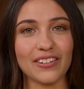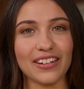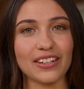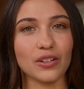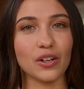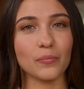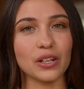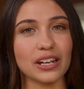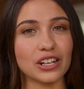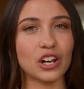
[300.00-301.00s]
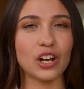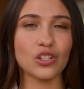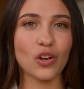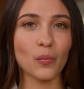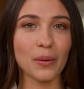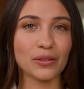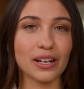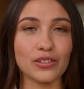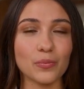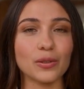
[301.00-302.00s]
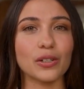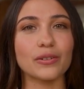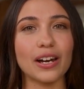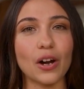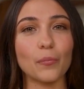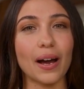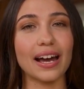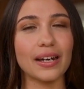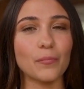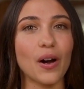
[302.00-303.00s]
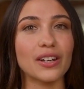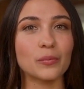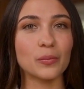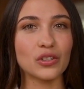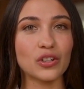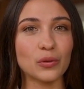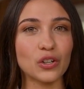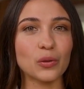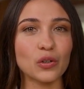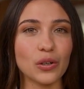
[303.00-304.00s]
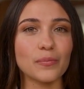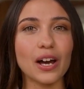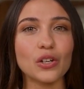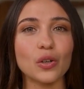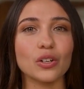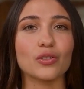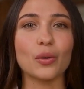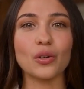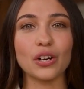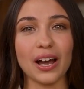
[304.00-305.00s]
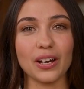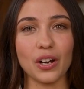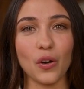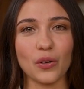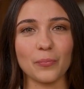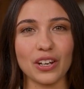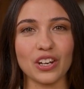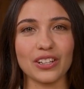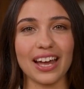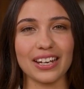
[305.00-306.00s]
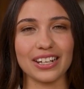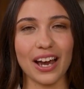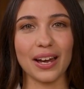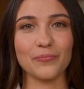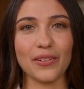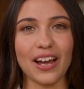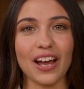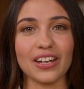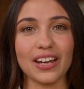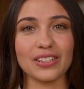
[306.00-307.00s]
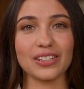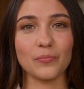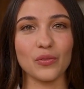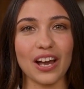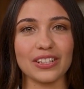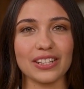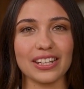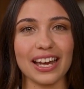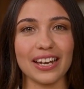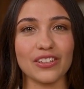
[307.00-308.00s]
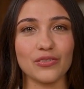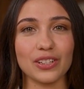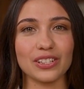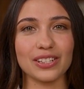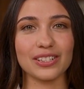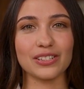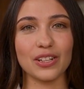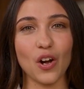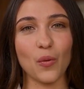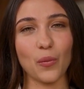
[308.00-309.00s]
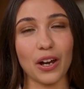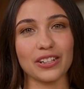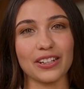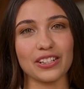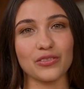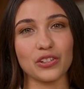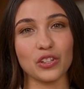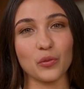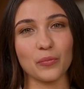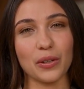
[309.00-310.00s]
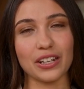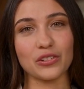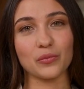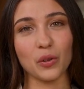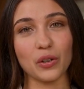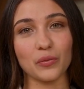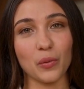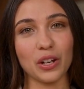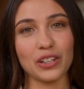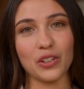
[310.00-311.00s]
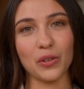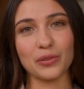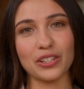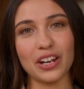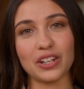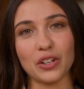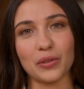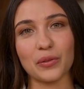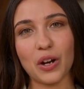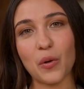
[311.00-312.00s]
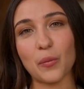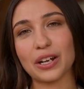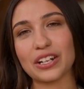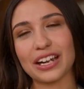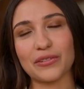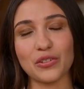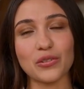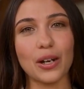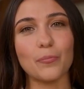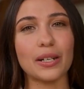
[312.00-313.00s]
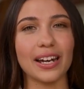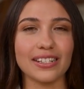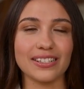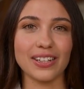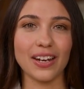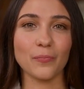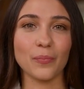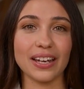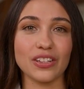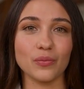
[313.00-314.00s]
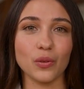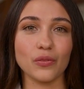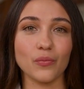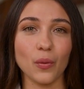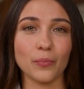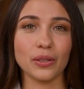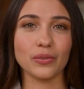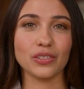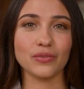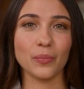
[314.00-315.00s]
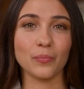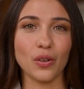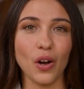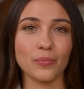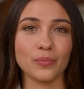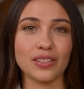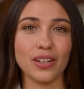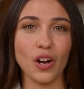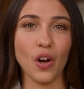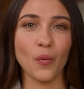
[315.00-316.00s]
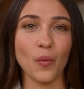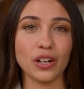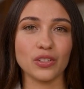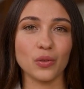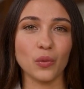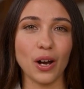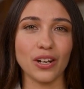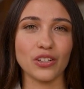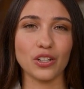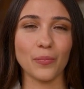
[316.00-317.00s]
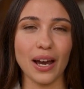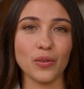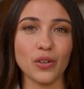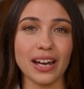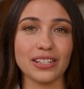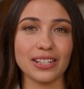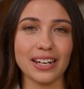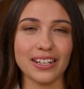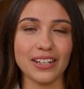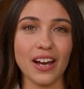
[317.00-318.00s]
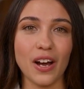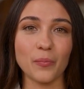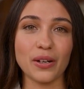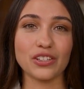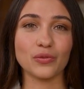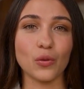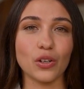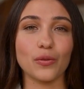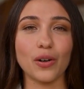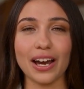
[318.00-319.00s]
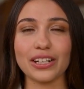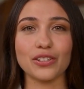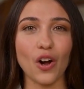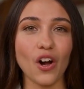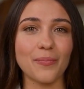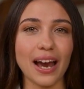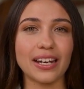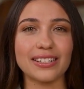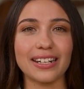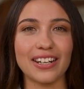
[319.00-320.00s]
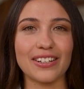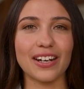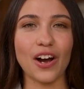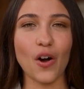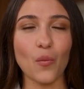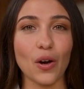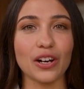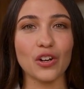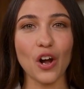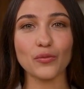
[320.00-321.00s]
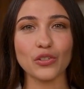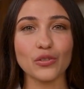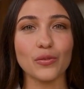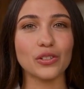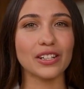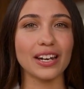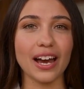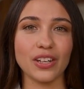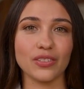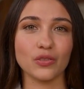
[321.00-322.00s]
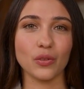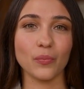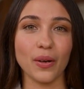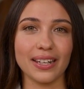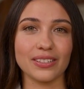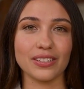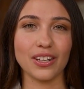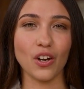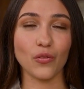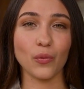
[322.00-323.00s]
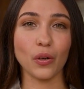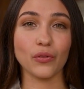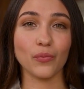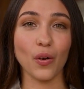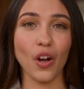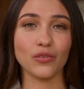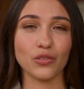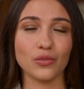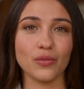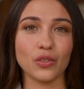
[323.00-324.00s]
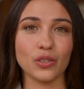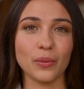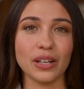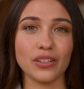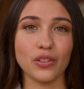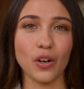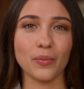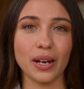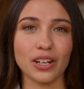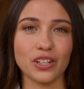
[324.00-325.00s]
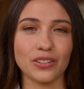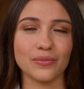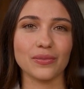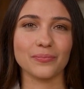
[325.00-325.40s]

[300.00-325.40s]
This could completely change how websites are built, making it possible to switch between manual control and AI automation anytime. Let us summarize the key differences. Wix is visual, Base44 is conversational. Wix gives you templates. Base44 builds from prompts. Wix requires manual editing. Base44 edits automatically. Wix offers full design control. Base44 offers full speed and automation.